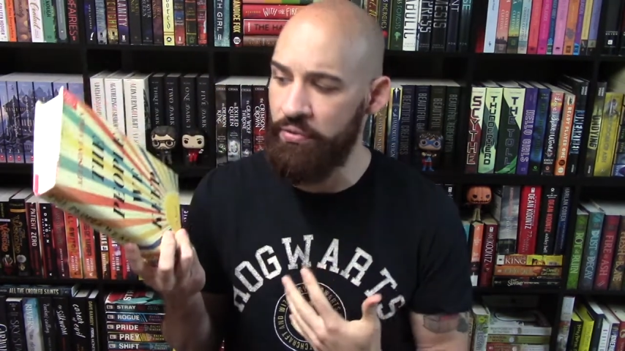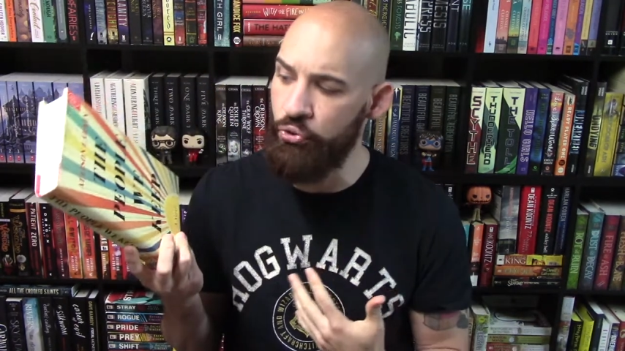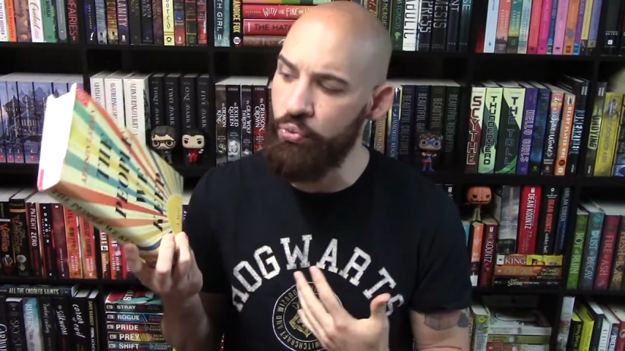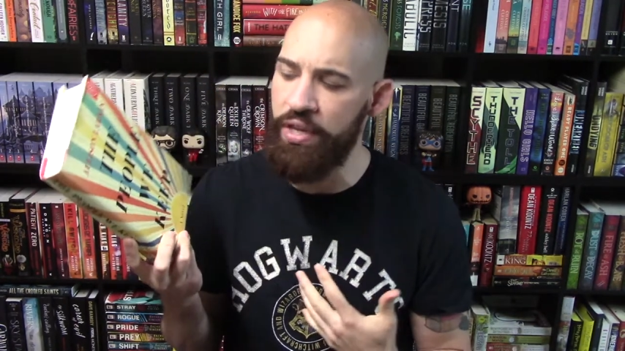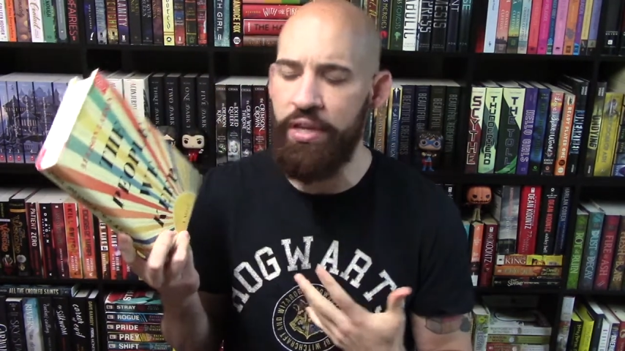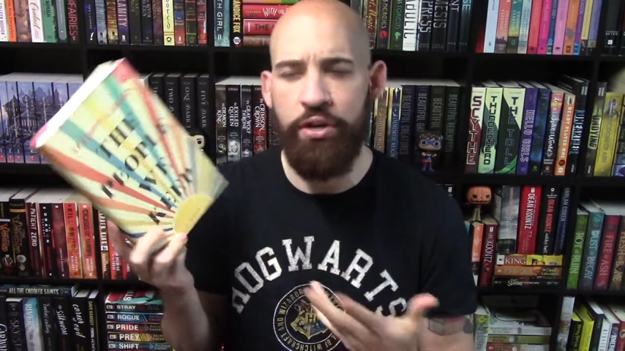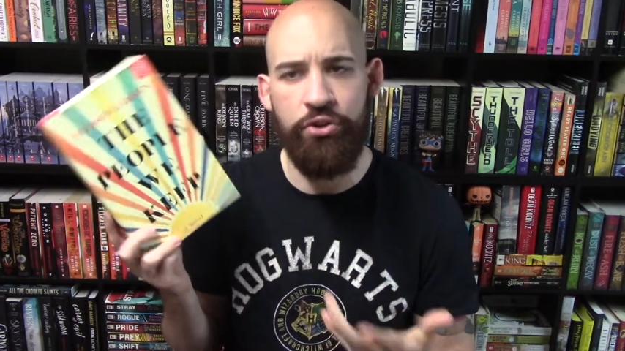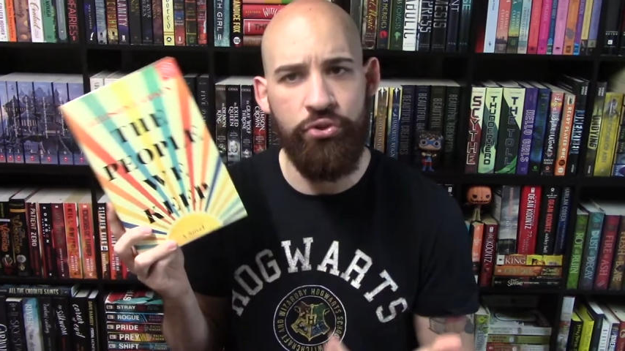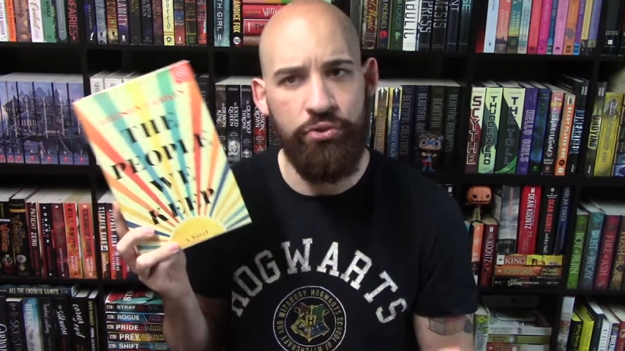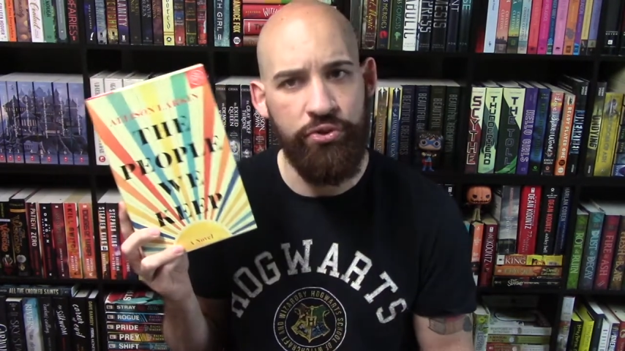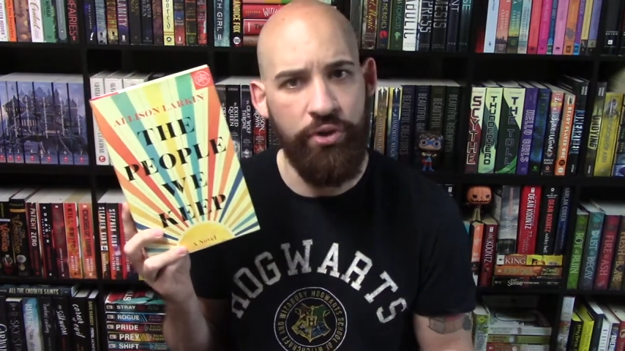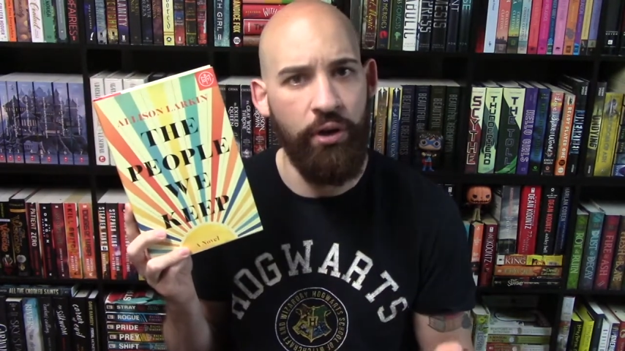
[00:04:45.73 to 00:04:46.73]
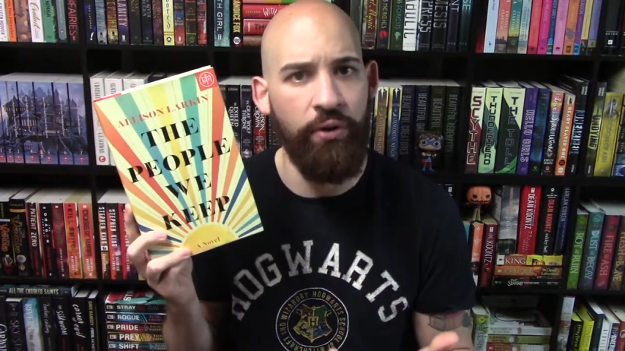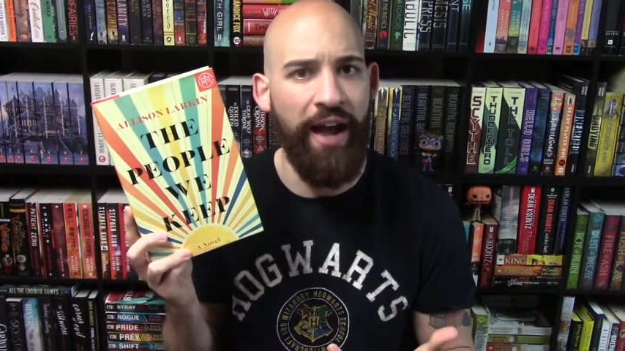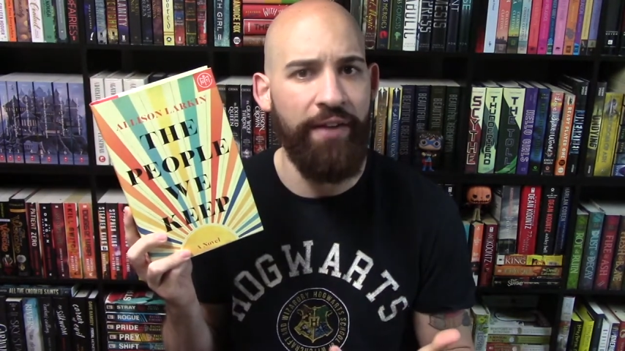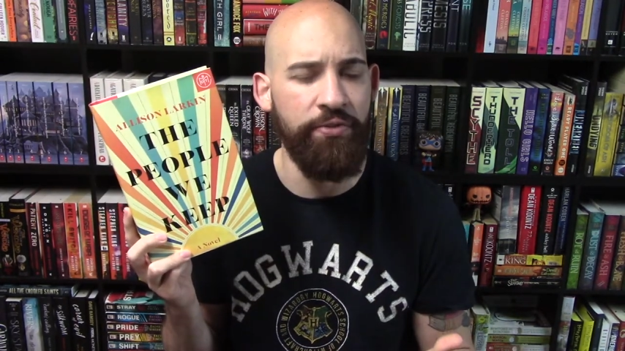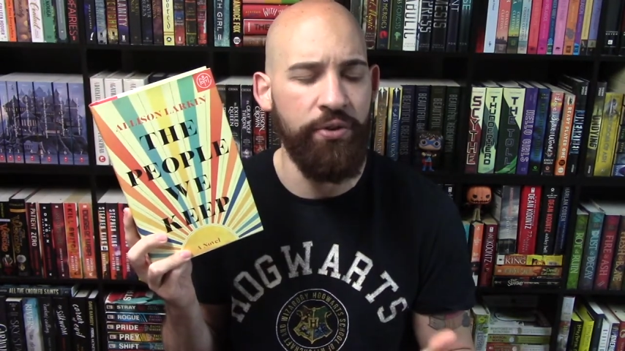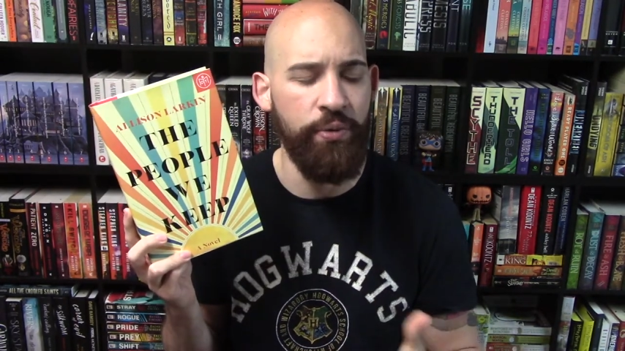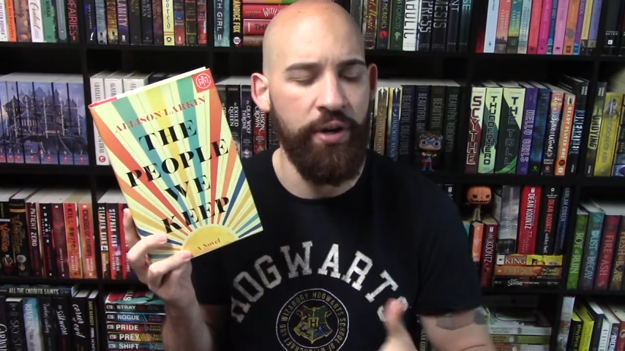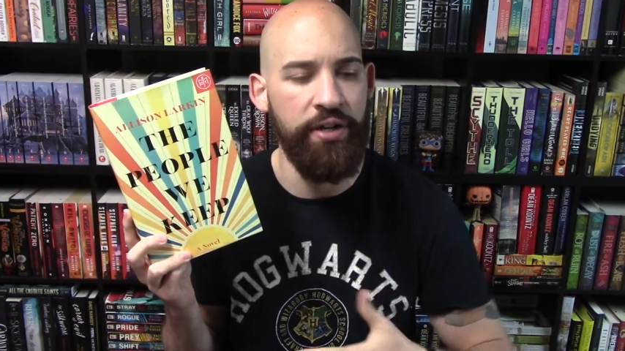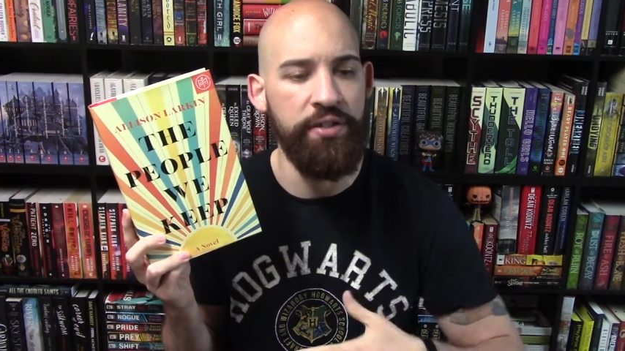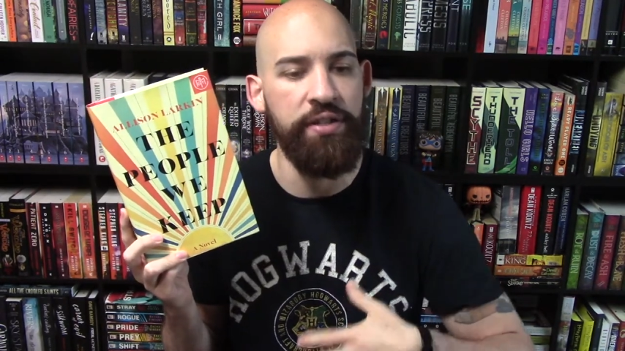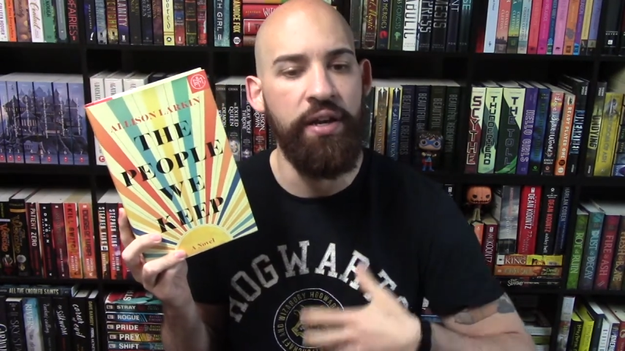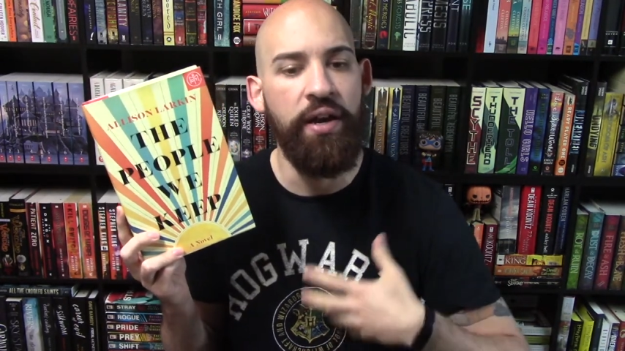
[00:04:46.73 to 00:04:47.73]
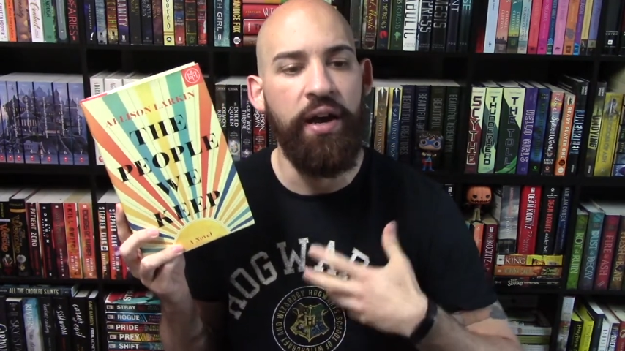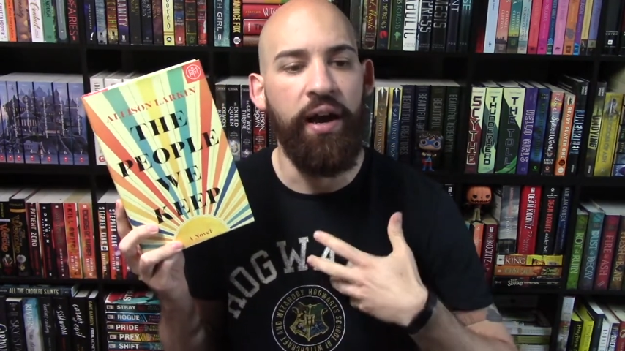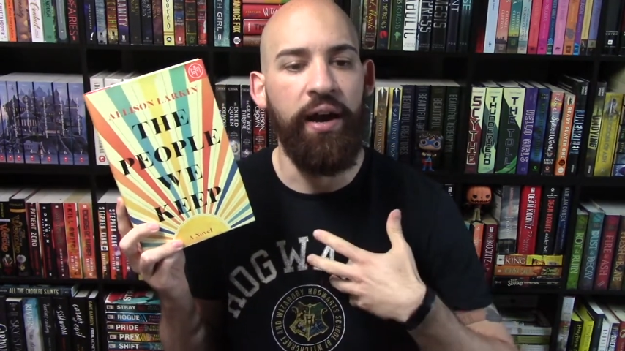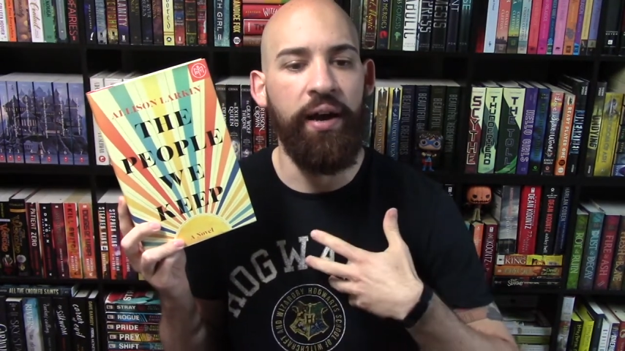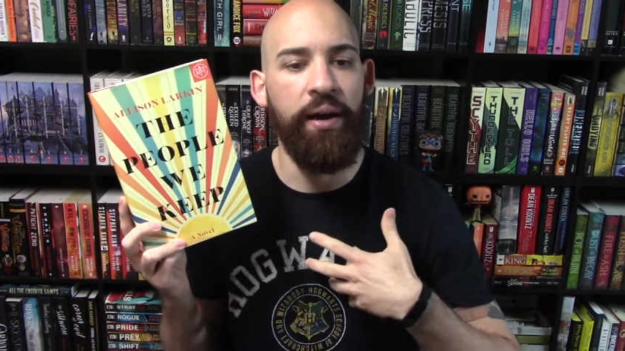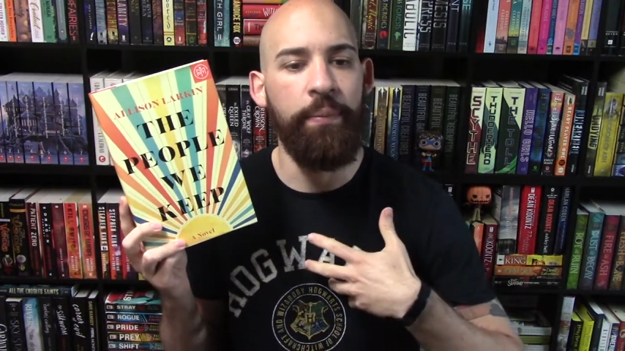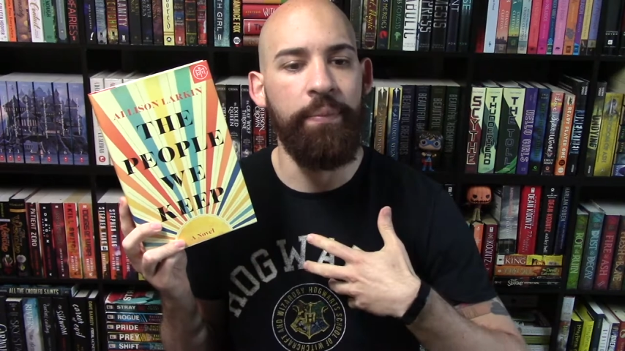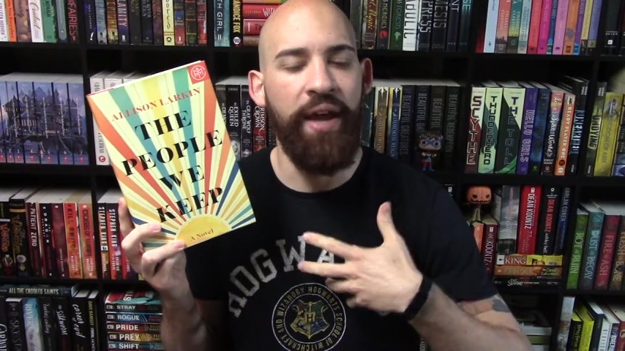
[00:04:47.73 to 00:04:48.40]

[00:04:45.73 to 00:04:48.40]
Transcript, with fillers: three years or so afterwards um,